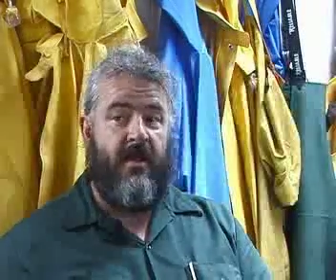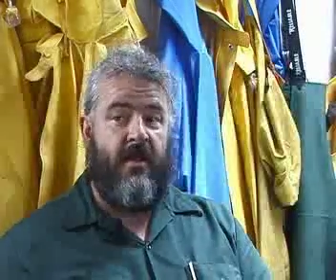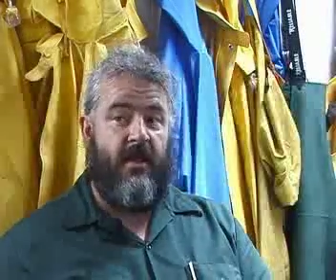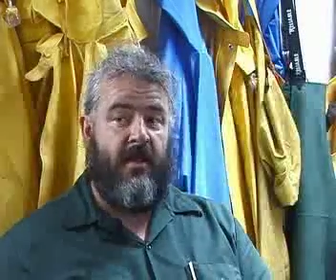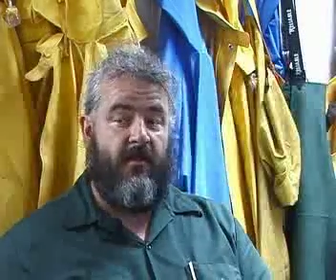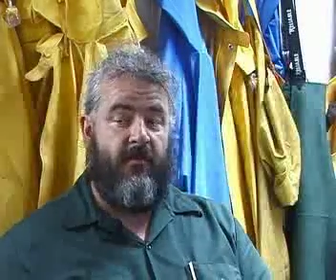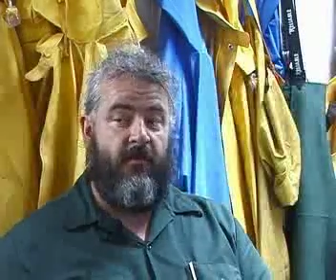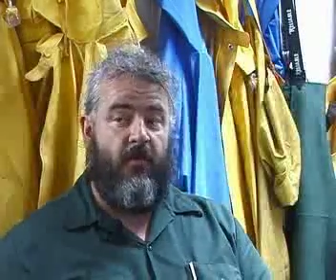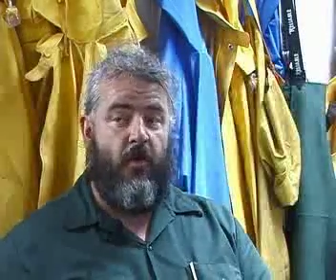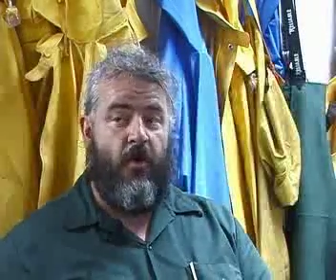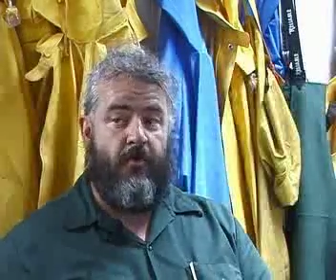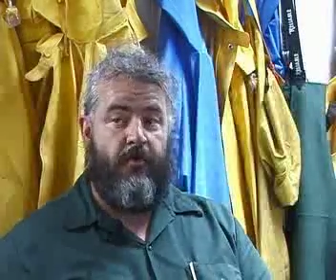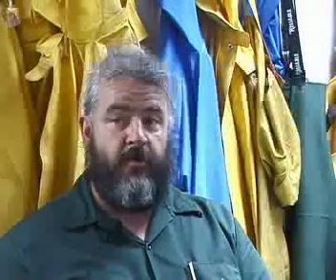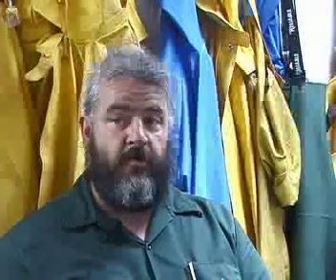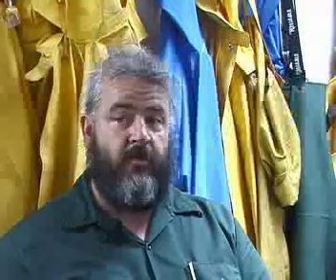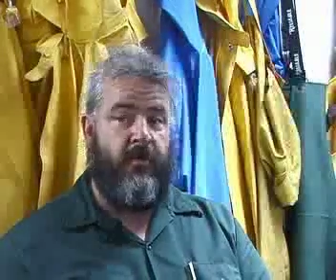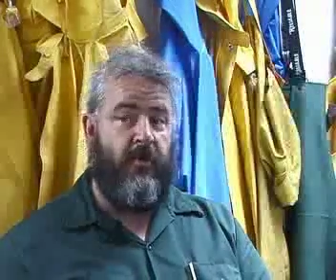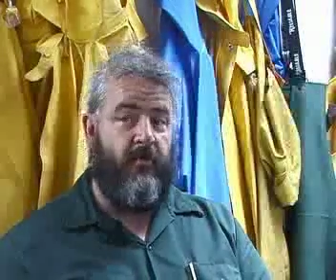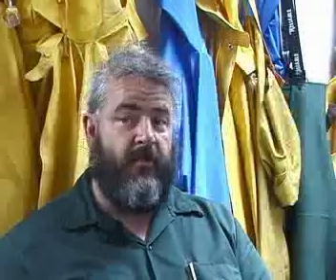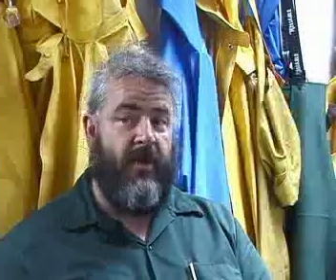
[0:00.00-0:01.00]
and forth
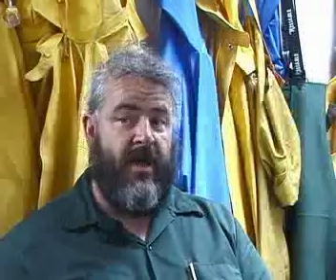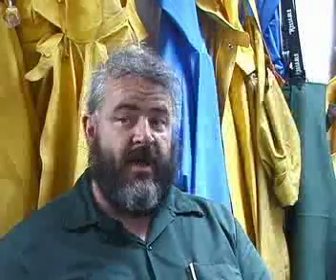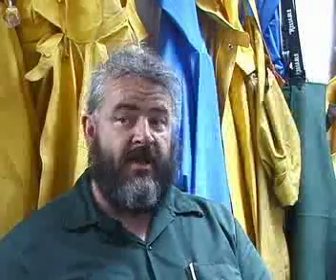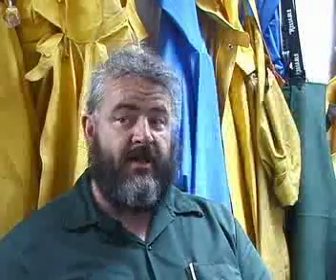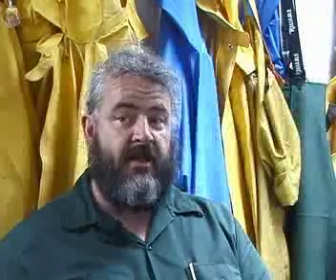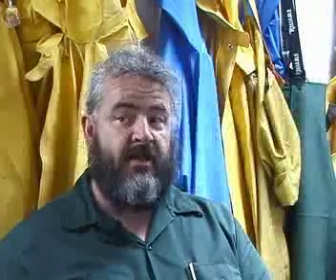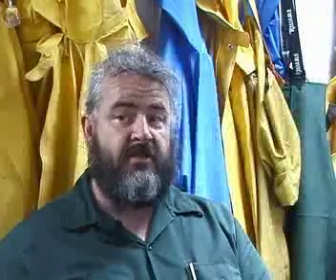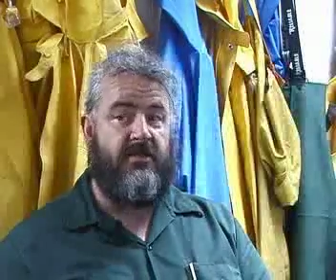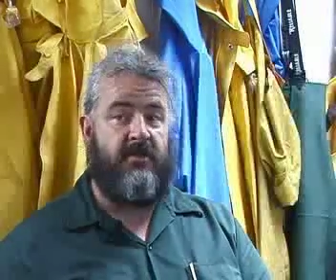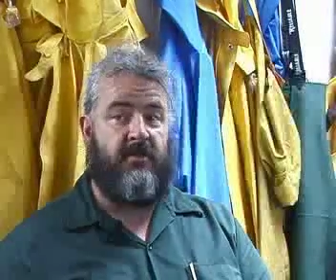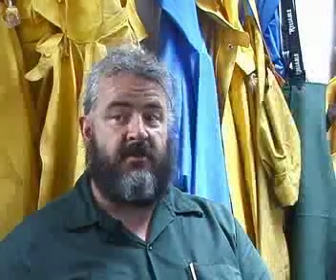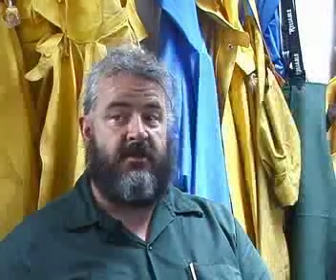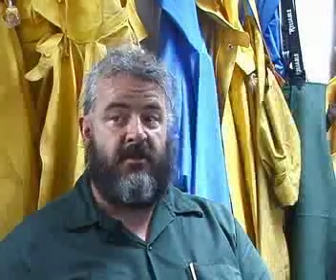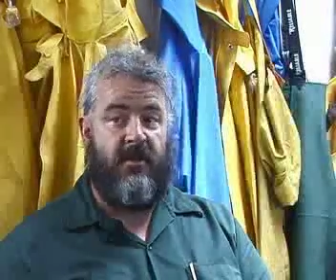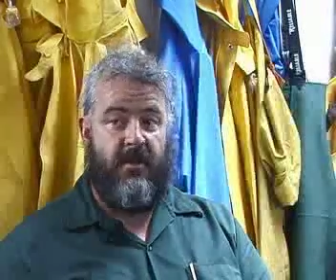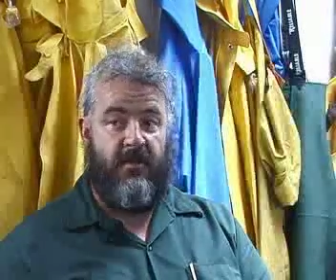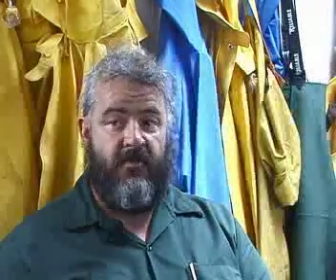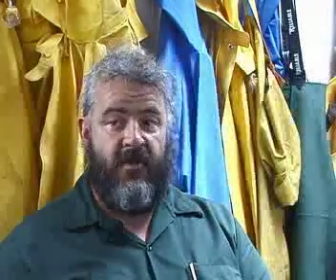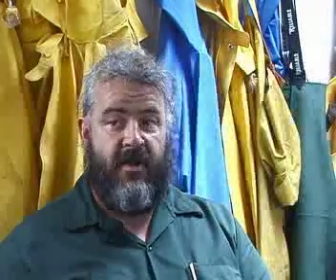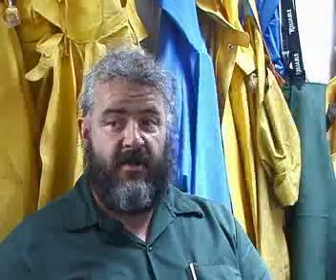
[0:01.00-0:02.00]
between biodiesel
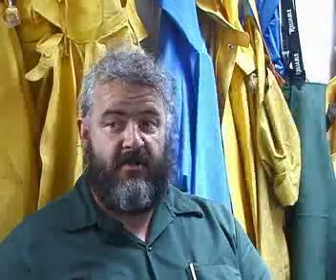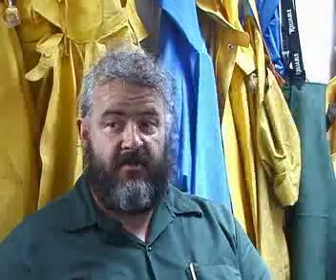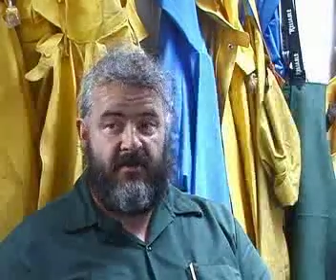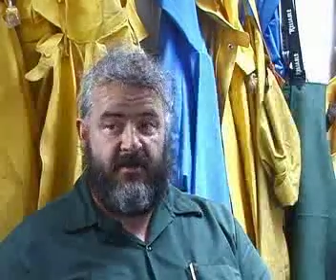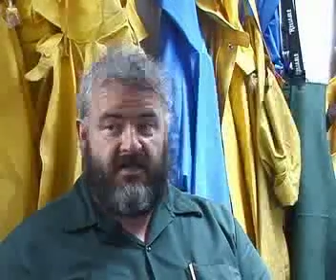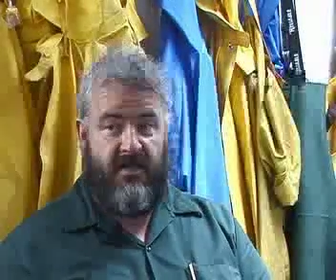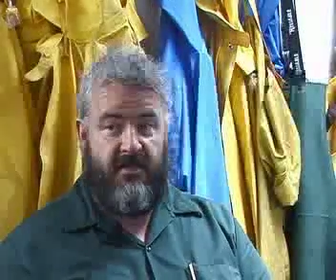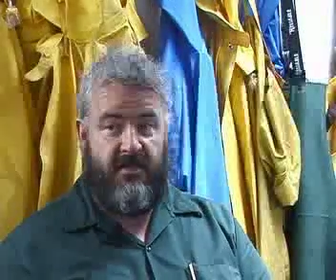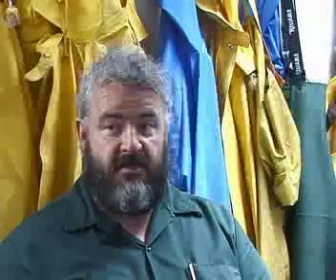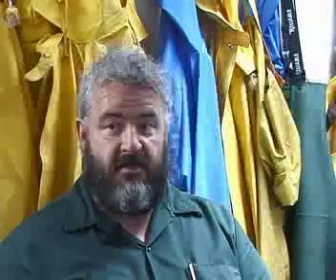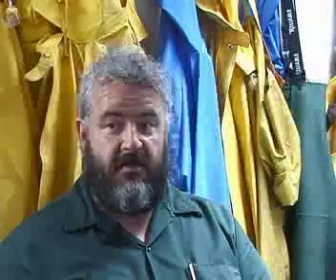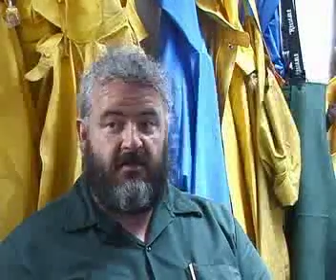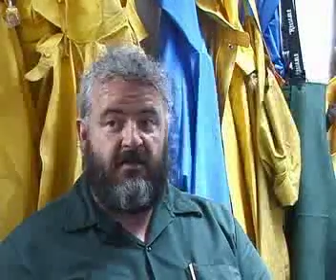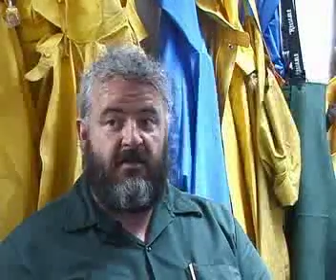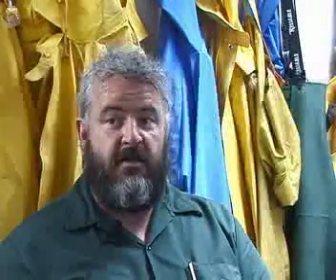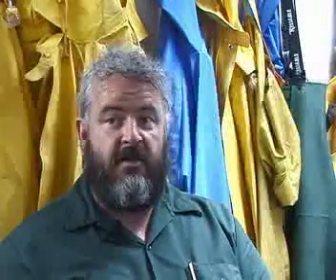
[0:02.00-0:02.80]
and regular diesel.